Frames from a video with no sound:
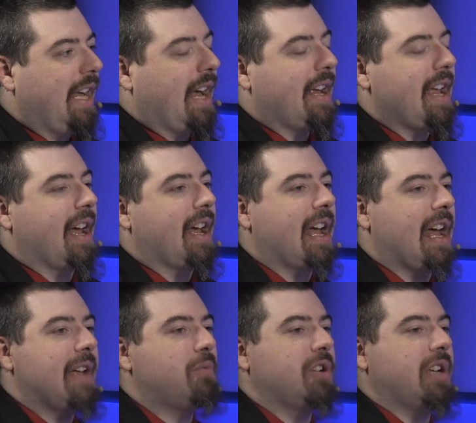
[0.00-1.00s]
Yeah.
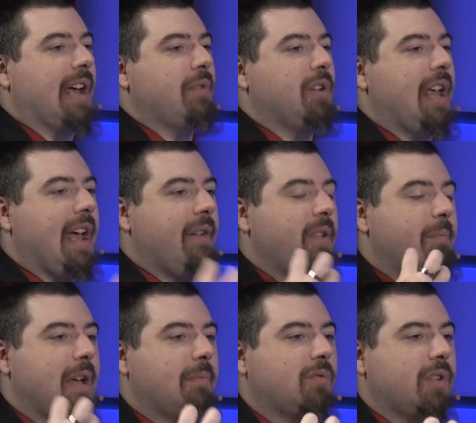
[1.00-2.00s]
I would have the
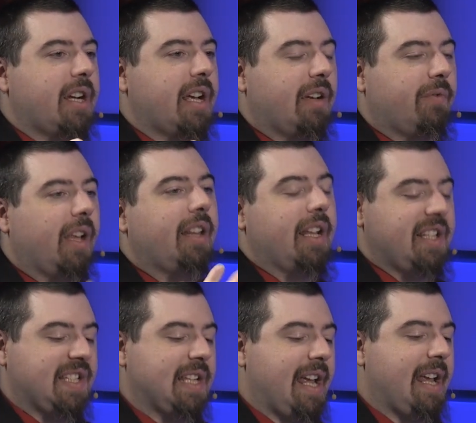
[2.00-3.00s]
memory of,
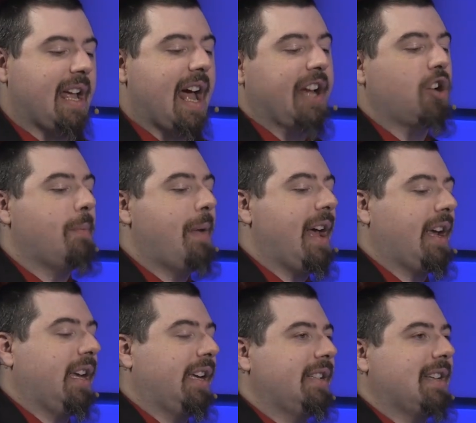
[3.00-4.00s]
let's say I go
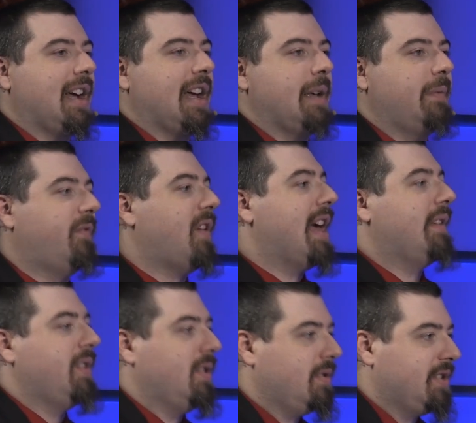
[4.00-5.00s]
back in time
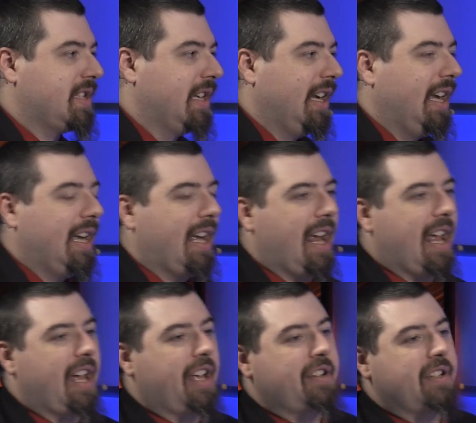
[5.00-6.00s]
5 years
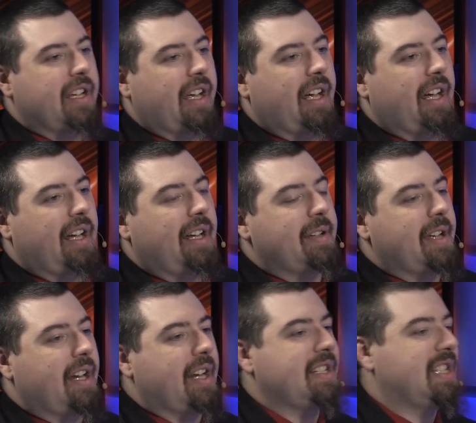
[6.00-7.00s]
and
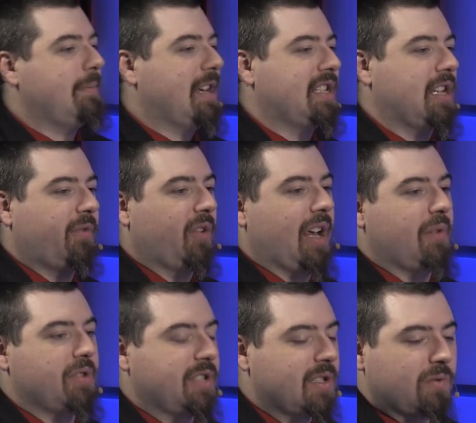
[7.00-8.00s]
I see myself when I
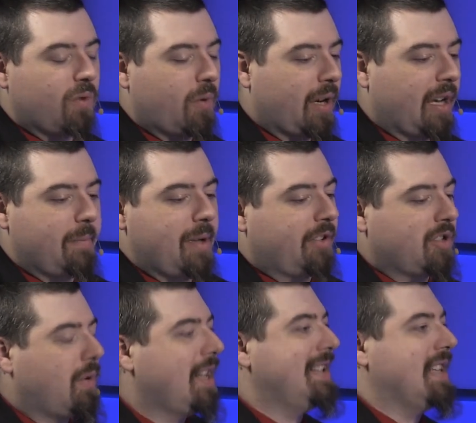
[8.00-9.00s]
was, what would I have been,
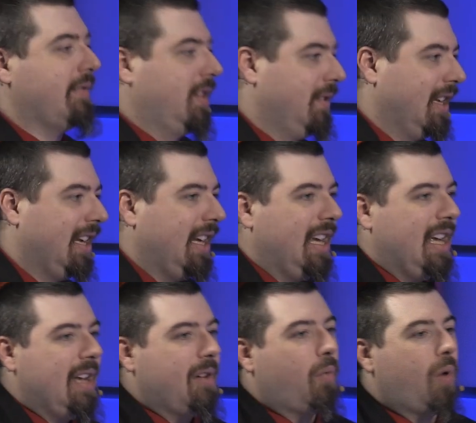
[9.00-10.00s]
27.
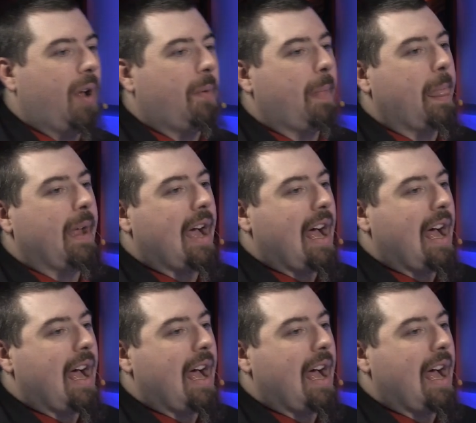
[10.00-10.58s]
Well,